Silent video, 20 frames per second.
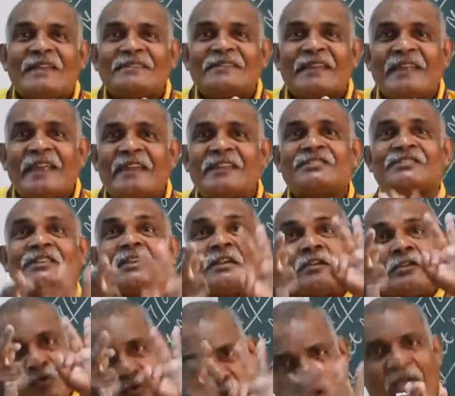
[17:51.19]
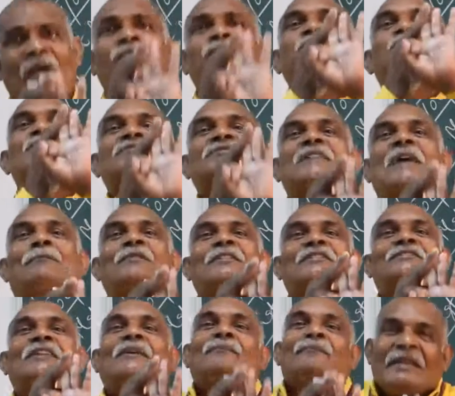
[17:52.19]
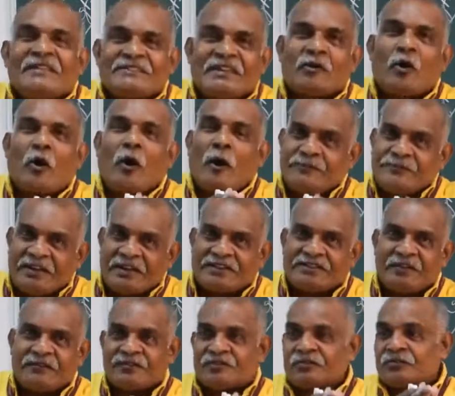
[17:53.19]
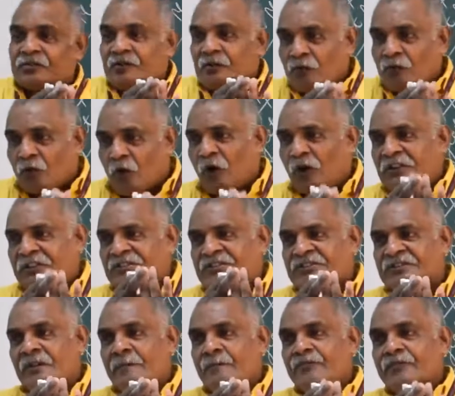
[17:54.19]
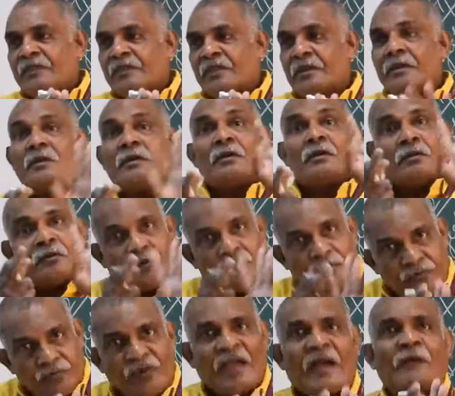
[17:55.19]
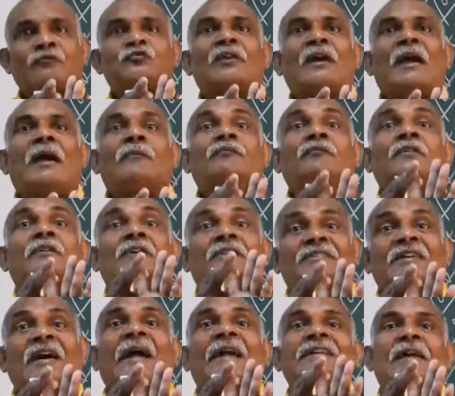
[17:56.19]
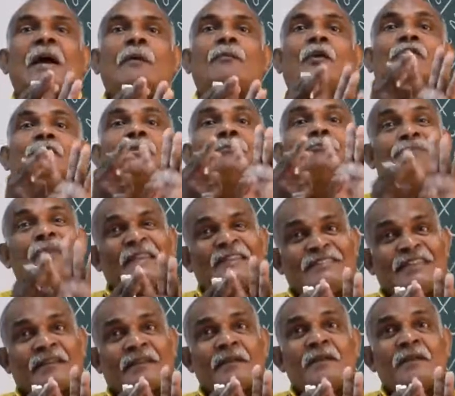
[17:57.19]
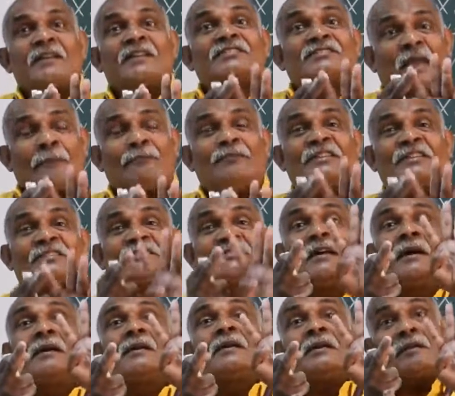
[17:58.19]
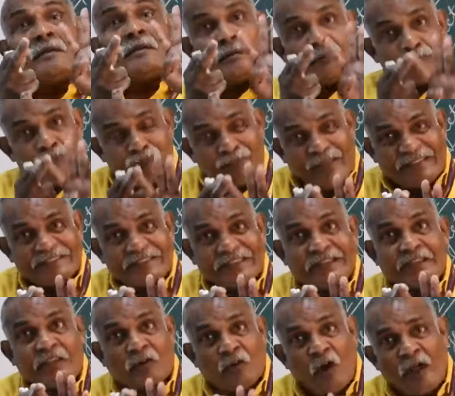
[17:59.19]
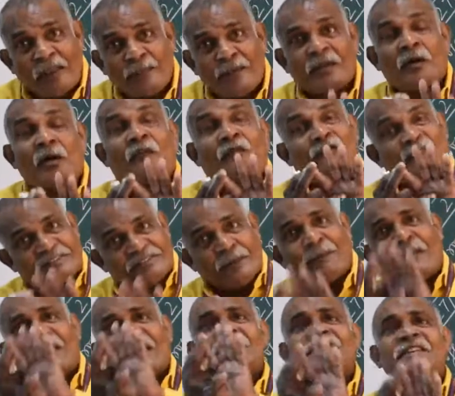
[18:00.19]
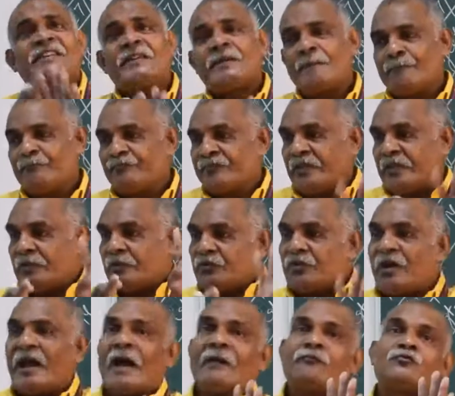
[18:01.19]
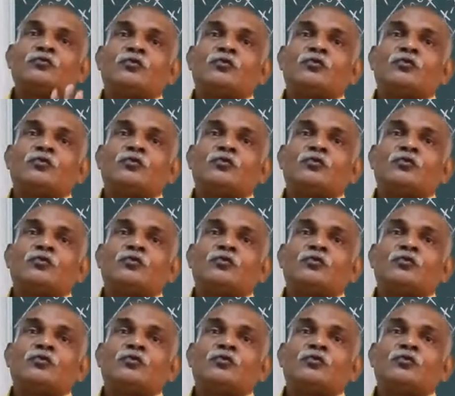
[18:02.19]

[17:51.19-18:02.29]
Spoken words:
the needs, you have to establish the basic objectives, goals. You have to have the idea about the establish the basic economic or feasibility. You have